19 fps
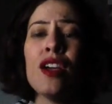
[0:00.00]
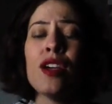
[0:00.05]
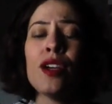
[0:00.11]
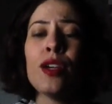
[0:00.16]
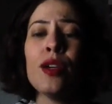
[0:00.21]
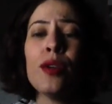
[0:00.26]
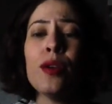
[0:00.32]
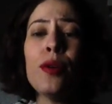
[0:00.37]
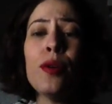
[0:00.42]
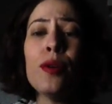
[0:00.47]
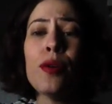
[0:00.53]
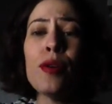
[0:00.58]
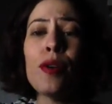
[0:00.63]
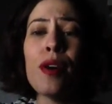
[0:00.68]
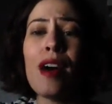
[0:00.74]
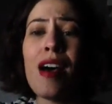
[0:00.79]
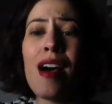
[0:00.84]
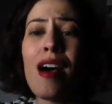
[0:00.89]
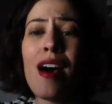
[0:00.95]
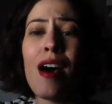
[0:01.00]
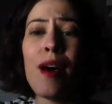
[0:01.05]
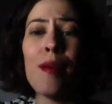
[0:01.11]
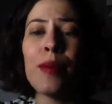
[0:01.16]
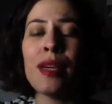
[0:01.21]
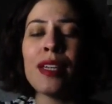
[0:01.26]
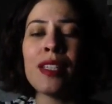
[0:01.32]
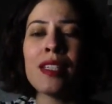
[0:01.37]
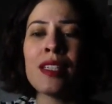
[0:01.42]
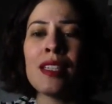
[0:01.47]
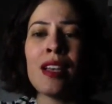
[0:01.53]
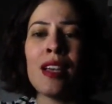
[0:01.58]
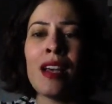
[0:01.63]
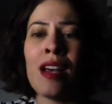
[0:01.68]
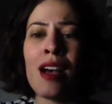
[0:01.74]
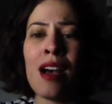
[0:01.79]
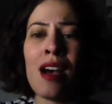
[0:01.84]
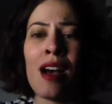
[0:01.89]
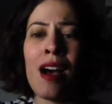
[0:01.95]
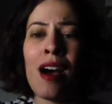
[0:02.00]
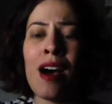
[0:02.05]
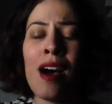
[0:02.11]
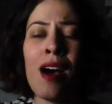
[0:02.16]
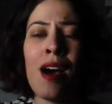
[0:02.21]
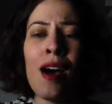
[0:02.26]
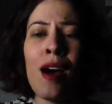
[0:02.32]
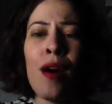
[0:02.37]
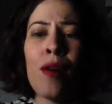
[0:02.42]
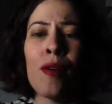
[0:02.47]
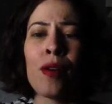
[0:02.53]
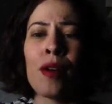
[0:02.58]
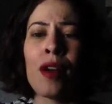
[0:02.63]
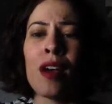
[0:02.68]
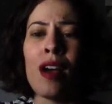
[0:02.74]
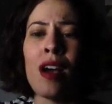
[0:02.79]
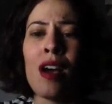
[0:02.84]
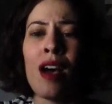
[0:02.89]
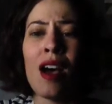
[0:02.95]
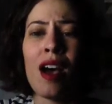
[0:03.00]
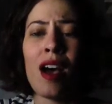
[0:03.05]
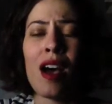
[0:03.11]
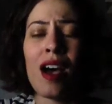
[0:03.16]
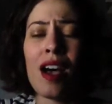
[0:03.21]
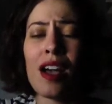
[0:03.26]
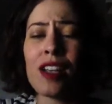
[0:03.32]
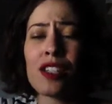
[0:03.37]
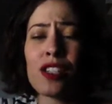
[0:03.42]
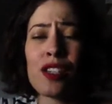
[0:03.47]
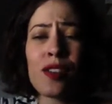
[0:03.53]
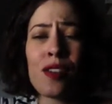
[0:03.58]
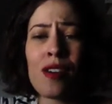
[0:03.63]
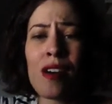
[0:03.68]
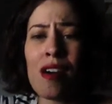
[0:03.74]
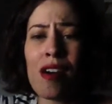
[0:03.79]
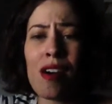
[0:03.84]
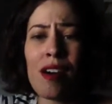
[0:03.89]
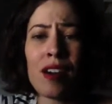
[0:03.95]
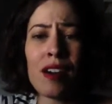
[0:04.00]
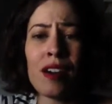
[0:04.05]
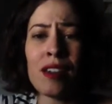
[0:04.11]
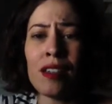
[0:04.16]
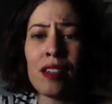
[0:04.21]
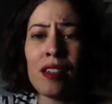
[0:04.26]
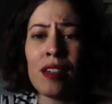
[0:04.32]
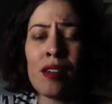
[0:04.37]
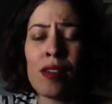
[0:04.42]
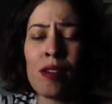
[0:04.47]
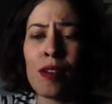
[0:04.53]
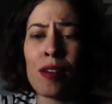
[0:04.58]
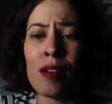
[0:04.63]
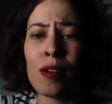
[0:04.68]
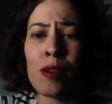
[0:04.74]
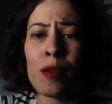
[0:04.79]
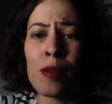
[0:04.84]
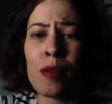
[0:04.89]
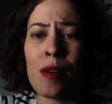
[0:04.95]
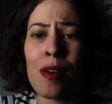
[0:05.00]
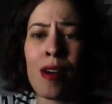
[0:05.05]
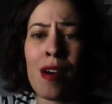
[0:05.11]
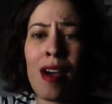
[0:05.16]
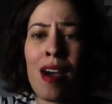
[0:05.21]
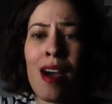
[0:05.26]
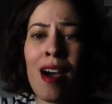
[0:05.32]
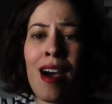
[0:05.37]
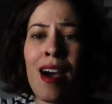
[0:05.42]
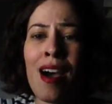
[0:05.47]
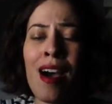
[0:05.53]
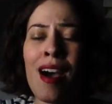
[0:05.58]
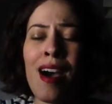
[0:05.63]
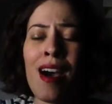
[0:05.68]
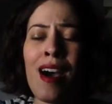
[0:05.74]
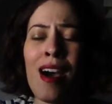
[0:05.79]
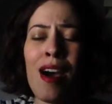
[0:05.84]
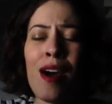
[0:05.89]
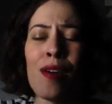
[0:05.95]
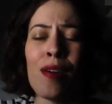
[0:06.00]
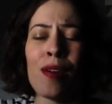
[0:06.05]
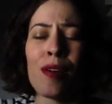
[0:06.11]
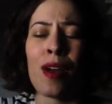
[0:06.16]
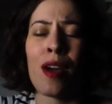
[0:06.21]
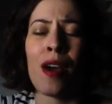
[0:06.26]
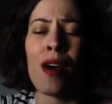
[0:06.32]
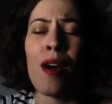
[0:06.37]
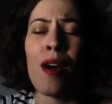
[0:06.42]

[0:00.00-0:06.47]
You held me down, I struggled on the ground.